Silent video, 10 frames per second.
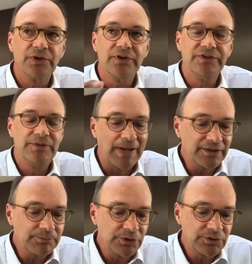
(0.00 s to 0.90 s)

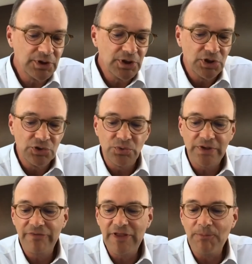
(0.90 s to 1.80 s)
department to
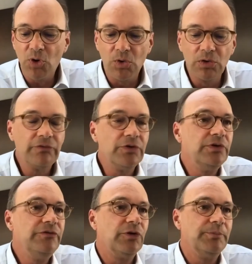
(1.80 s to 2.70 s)
give them all the
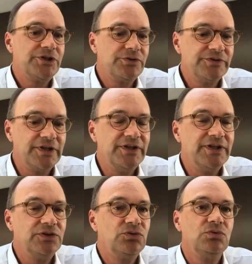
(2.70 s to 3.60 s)
information they
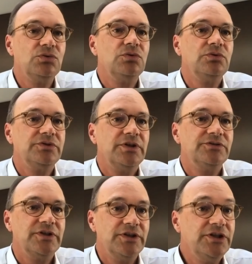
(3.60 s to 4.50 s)
needed
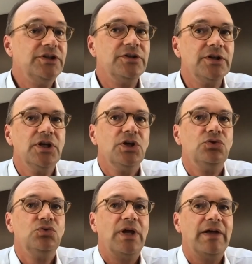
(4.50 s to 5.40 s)

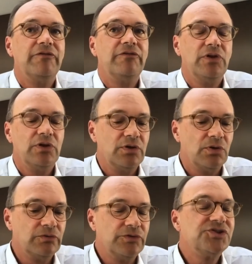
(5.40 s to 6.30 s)
to have
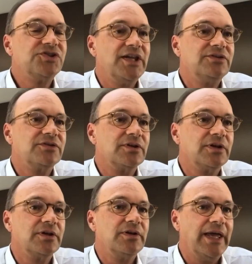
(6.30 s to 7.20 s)
all the states
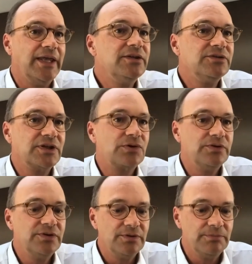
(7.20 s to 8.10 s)
aid they
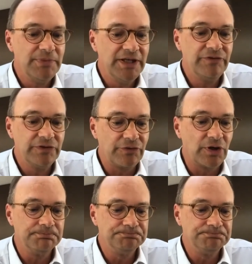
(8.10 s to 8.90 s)
could benefit from.